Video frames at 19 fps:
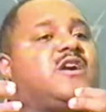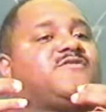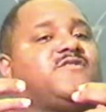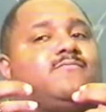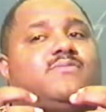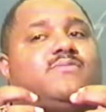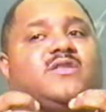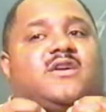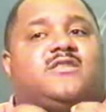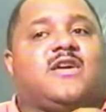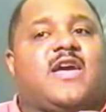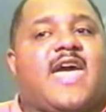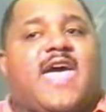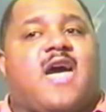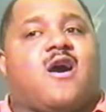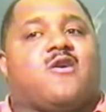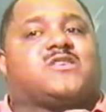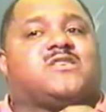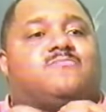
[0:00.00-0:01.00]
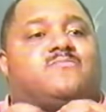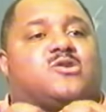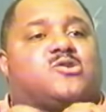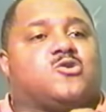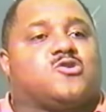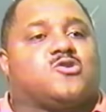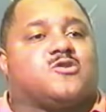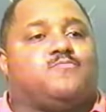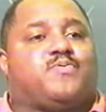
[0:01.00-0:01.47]
nothing but in the
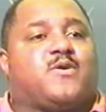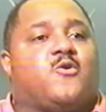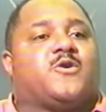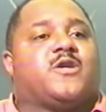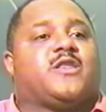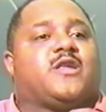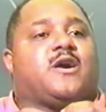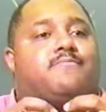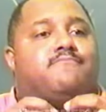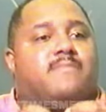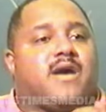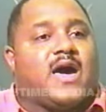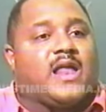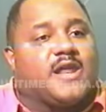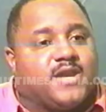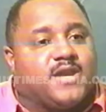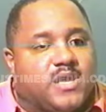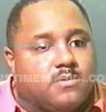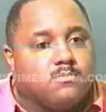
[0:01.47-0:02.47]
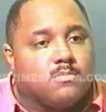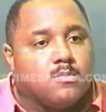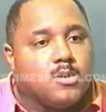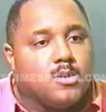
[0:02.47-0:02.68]
alchemical component of melanin.